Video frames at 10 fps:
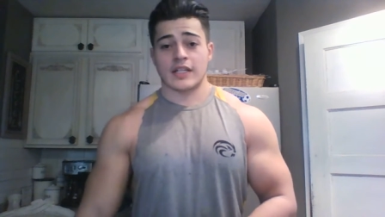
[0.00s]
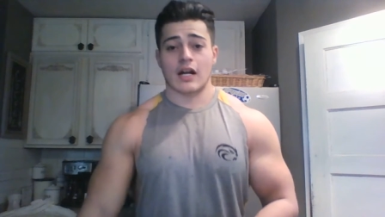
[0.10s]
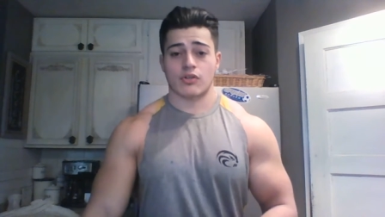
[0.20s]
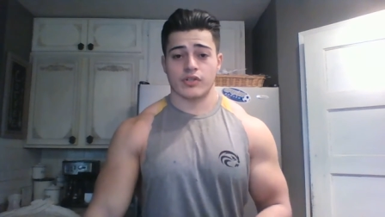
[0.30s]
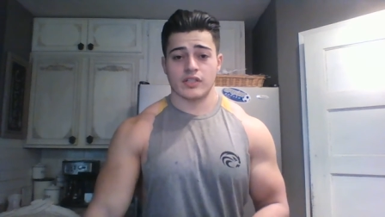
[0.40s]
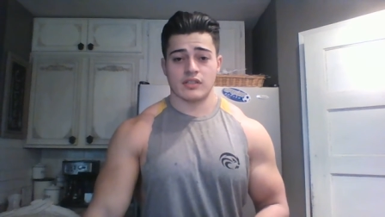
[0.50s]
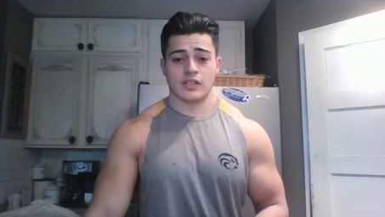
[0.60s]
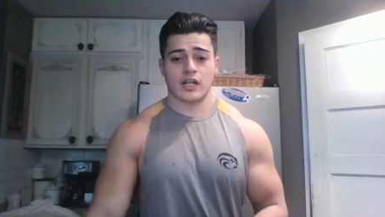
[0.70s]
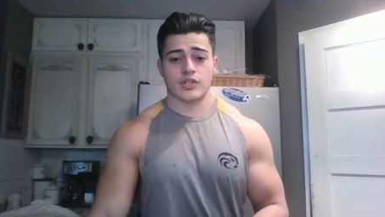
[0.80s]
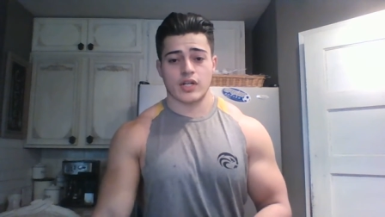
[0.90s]
Now,
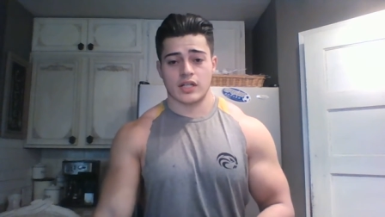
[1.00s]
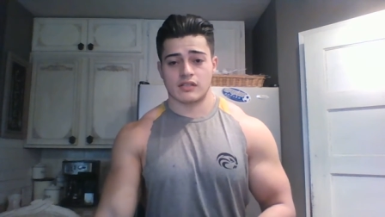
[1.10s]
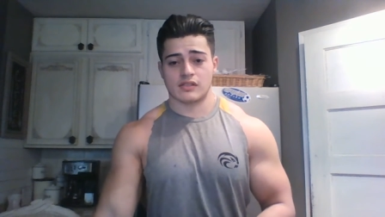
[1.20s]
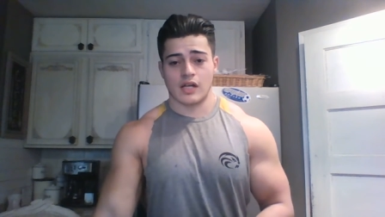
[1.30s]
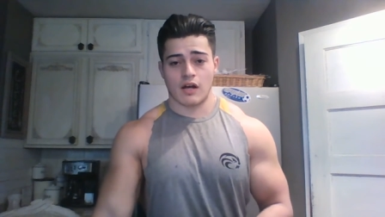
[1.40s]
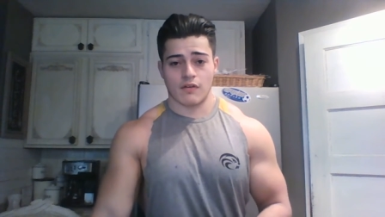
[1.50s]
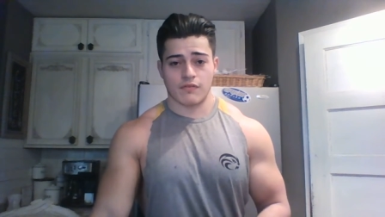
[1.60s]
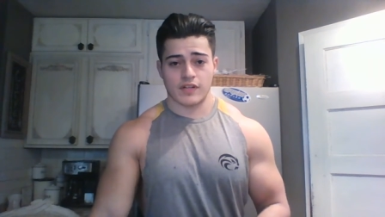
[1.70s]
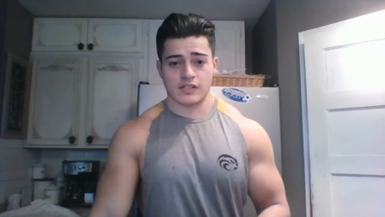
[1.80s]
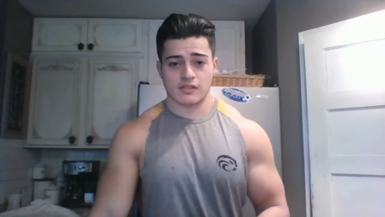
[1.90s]
creatine nitrate
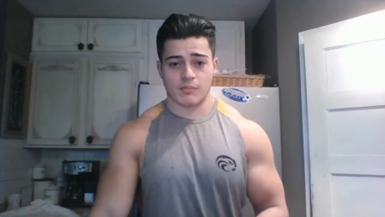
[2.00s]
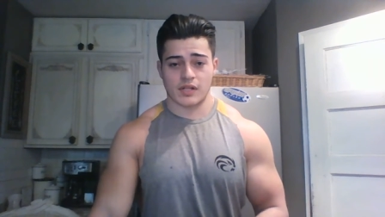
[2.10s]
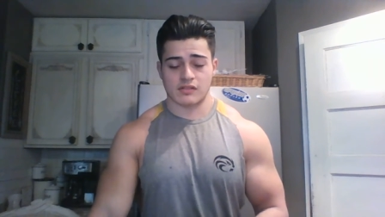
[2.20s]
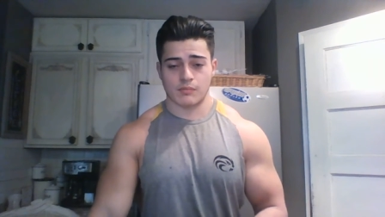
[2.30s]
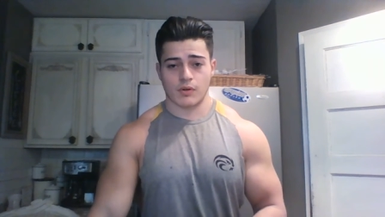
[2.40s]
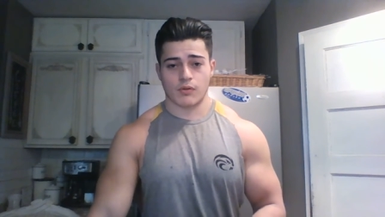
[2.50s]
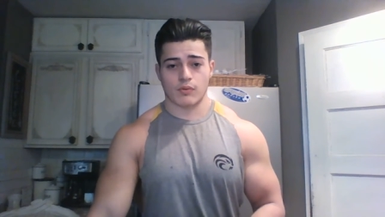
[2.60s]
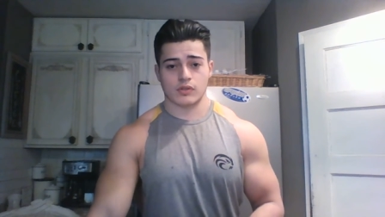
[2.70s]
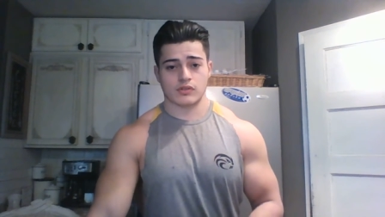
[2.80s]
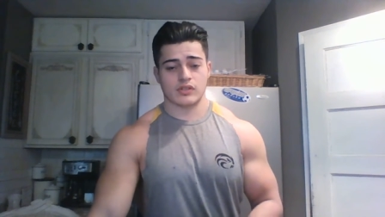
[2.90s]
itself is the best of both
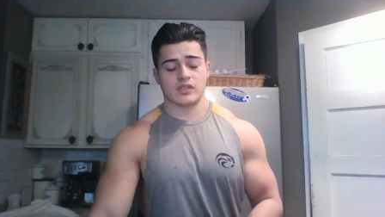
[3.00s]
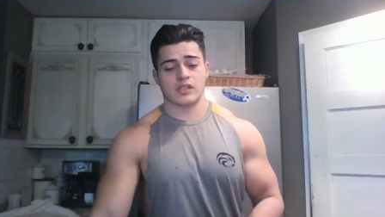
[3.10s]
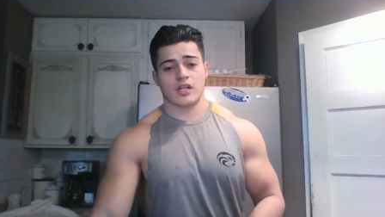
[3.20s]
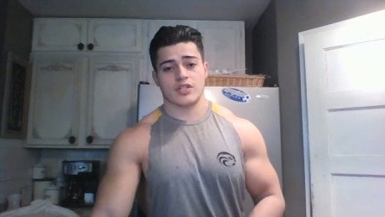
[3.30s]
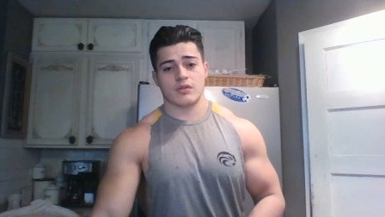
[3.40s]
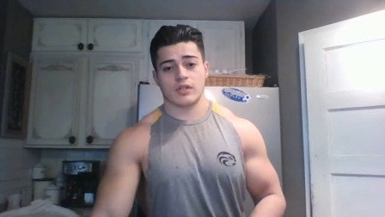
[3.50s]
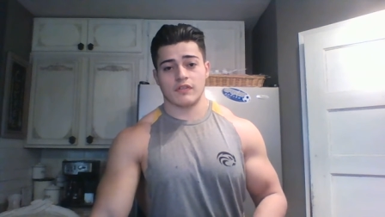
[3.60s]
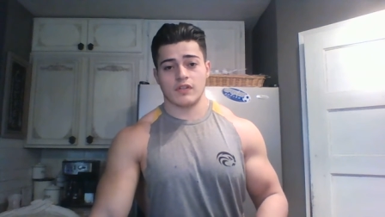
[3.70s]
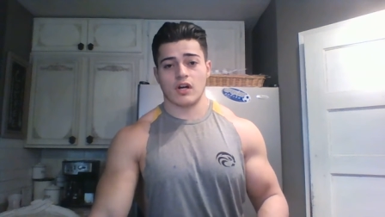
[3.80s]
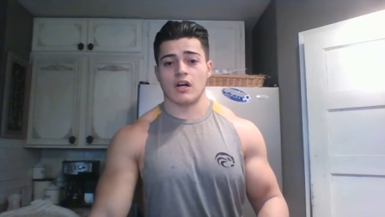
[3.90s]
worlds. Creatine nitrate will
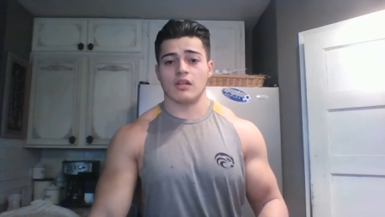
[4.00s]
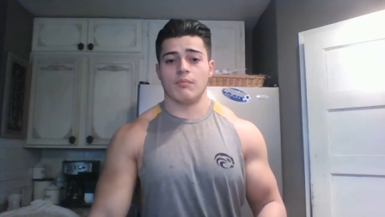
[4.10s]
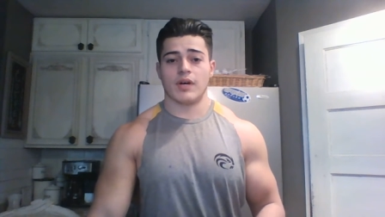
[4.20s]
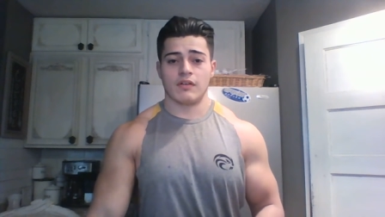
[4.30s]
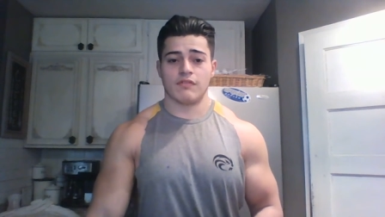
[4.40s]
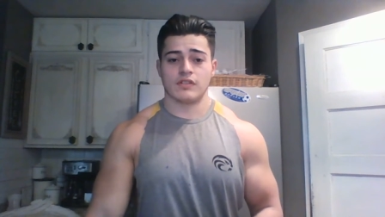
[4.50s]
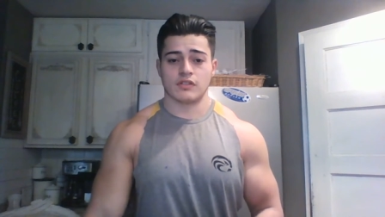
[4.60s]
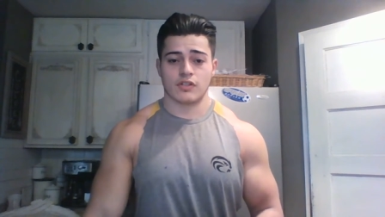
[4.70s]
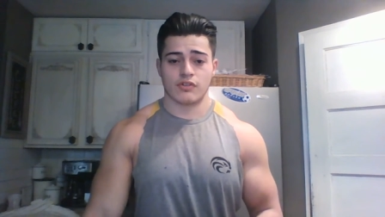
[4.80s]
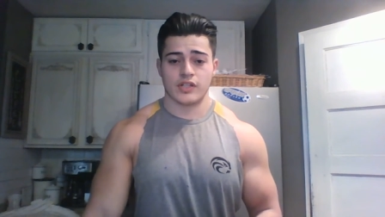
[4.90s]
give you all the benefits
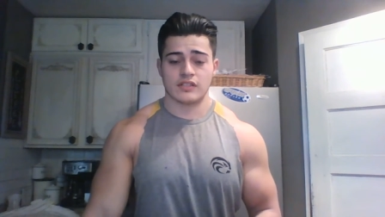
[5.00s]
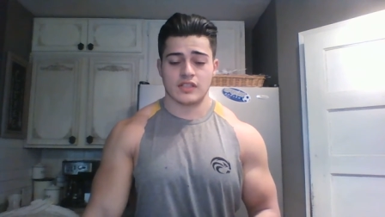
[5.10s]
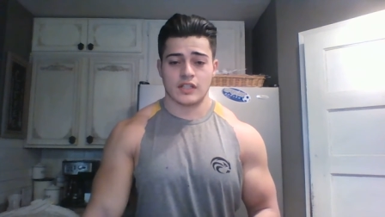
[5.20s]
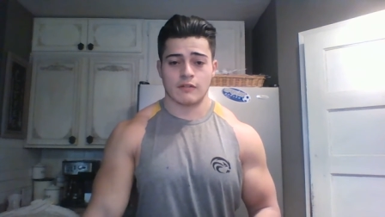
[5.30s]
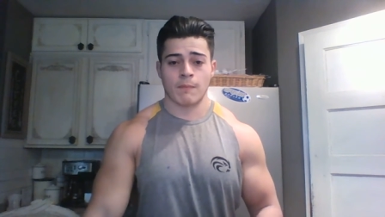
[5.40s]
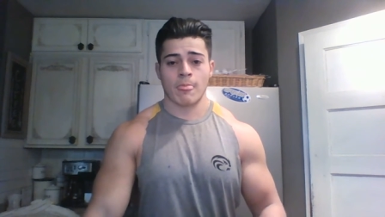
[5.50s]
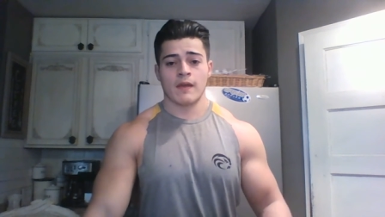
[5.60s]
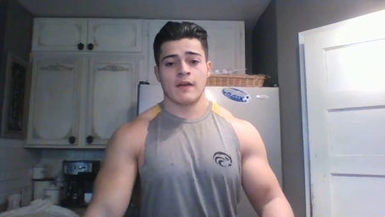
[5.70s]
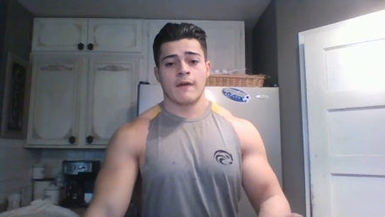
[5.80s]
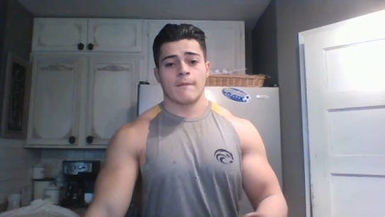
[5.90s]
of creatine,
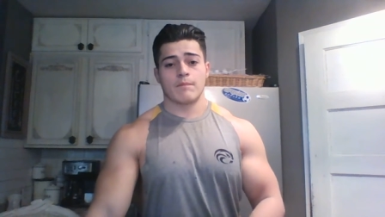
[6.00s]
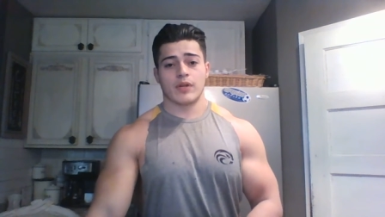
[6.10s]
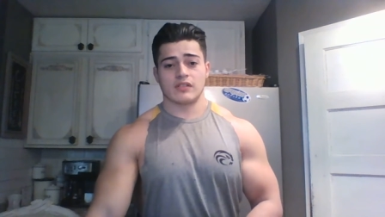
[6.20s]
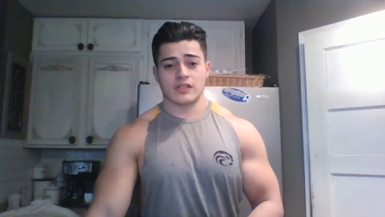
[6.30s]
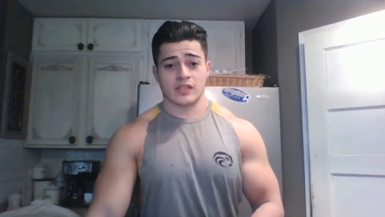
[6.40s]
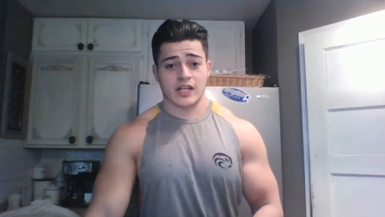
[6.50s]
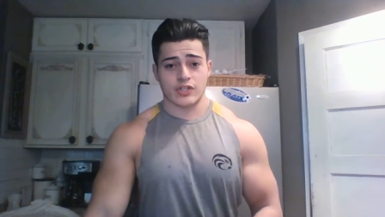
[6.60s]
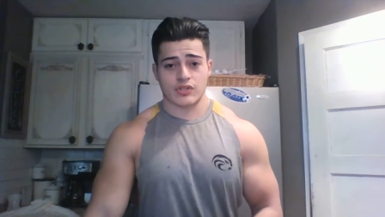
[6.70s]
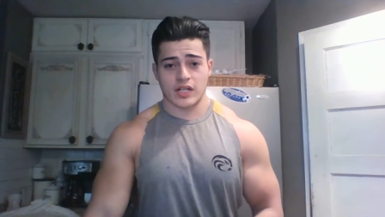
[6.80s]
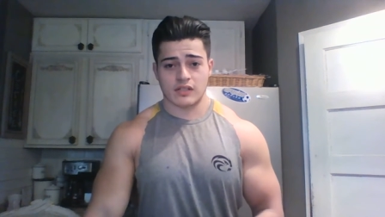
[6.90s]
plus the
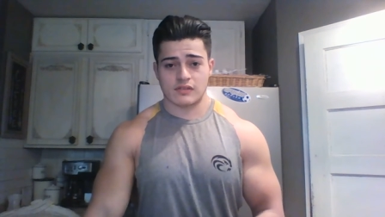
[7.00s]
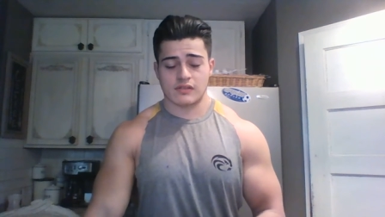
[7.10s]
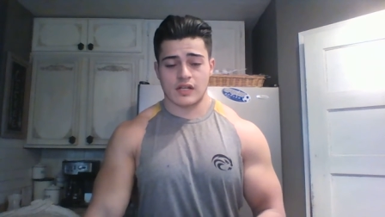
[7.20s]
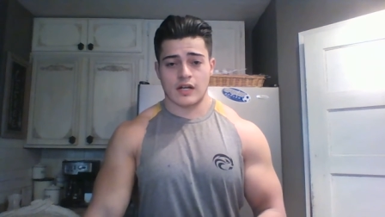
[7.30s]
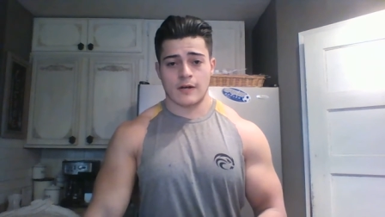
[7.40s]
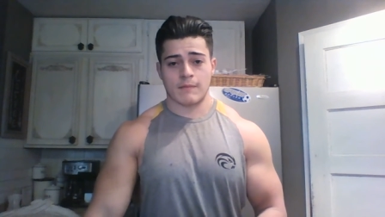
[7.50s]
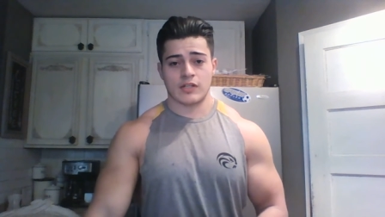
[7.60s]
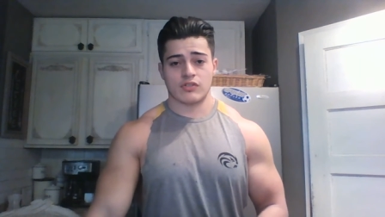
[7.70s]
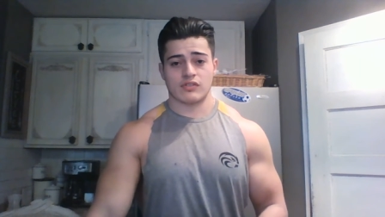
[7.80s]
nitrates in your